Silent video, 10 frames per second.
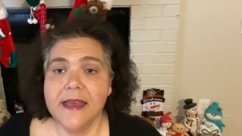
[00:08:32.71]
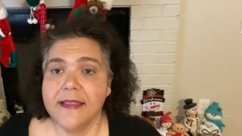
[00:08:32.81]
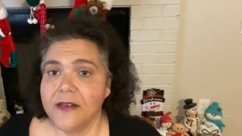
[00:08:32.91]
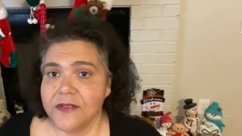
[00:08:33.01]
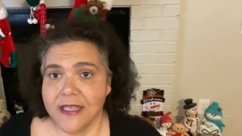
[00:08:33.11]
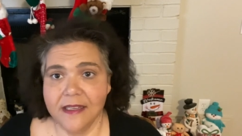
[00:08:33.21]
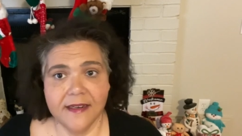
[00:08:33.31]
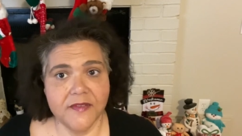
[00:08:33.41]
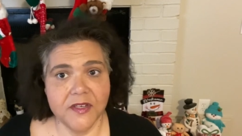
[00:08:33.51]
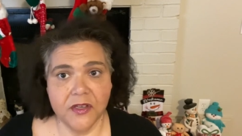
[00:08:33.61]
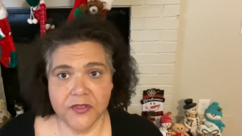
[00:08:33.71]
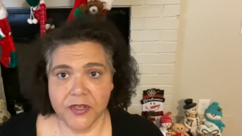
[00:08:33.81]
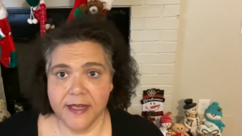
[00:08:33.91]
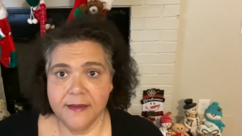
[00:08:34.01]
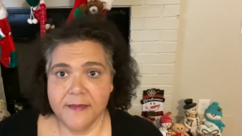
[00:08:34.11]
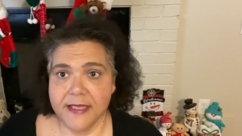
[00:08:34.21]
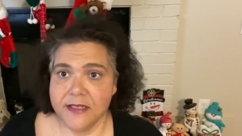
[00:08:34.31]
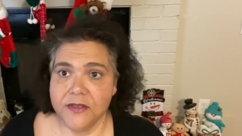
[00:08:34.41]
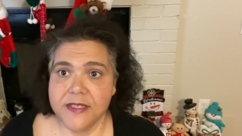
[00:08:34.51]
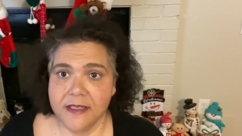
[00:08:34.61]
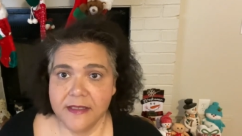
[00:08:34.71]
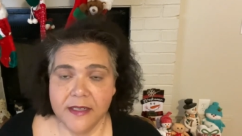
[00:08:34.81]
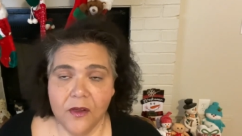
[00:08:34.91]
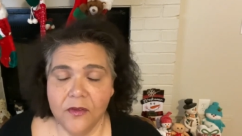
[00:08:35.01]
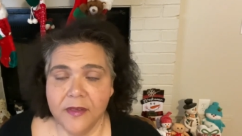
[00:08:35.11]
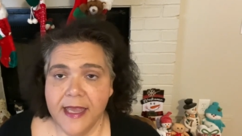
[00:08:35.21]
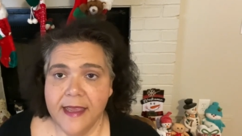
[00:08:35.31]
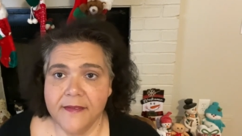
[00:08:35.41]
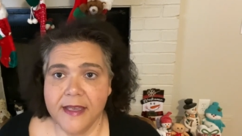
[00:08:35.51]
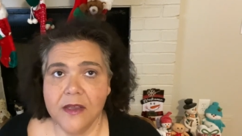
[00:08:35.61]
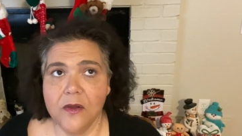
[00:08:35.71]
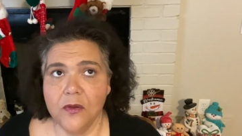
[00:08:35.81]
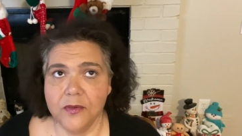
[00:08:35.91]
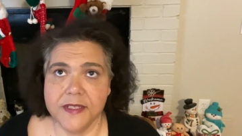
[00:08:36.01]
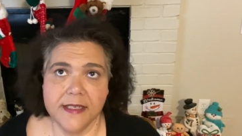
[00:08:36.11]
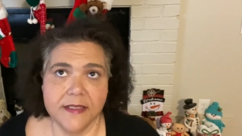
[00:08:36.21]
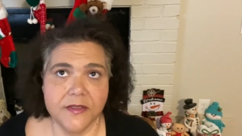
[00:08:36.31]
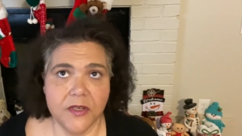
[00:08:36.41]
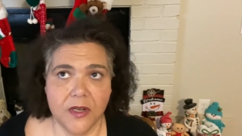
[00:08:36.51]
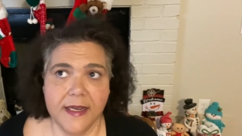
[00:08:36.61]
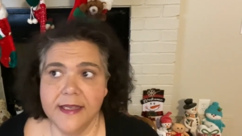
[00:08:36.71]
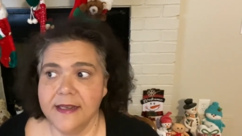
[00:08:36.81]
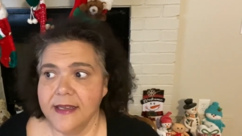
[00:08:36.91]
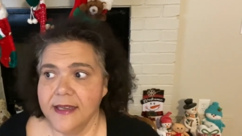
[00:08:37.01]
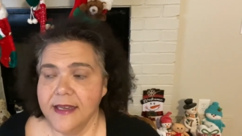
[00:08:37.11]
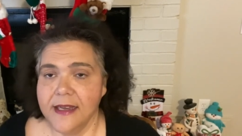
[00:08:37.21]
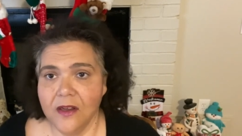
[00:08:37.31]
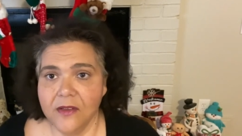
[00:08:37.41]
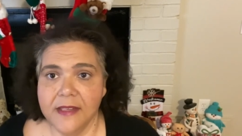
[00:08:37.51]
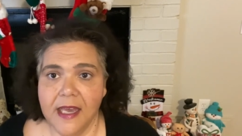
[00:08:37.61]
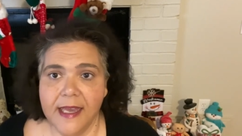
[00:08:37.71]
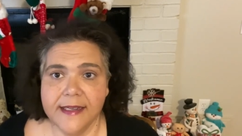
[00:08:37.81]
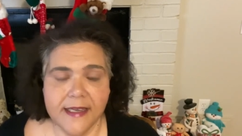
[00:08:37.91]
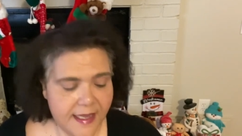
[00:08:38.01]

They don't sell it at the Dollar Tree, but they do sell it at Old Navy, Old Target, online.